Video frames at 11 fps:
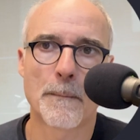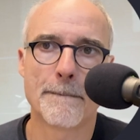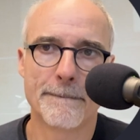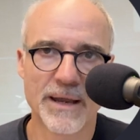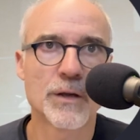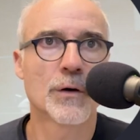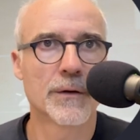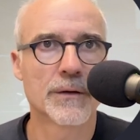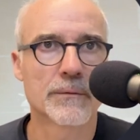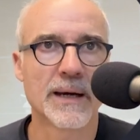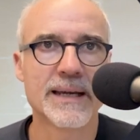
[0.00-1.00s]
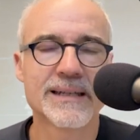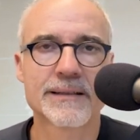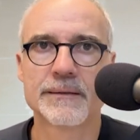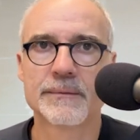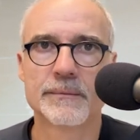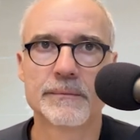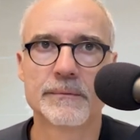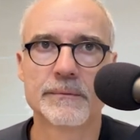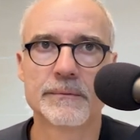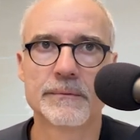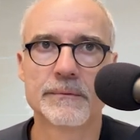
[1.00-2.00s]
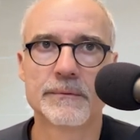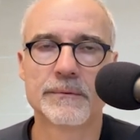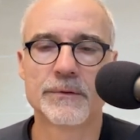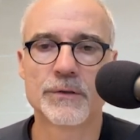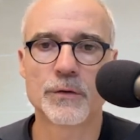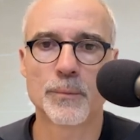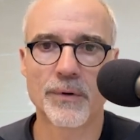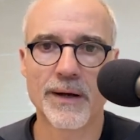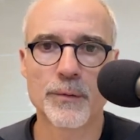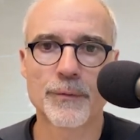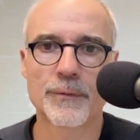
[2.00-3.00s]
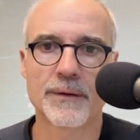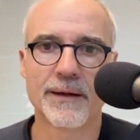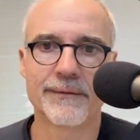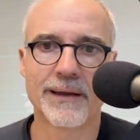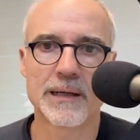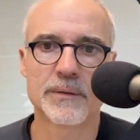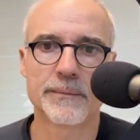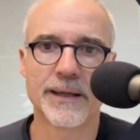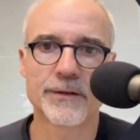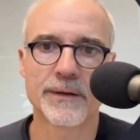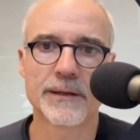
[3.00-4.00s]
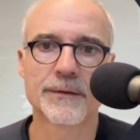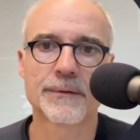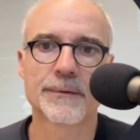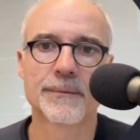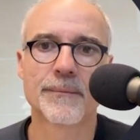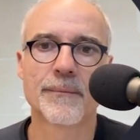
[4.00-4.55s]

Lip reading: menu on the right to browse the available metrics.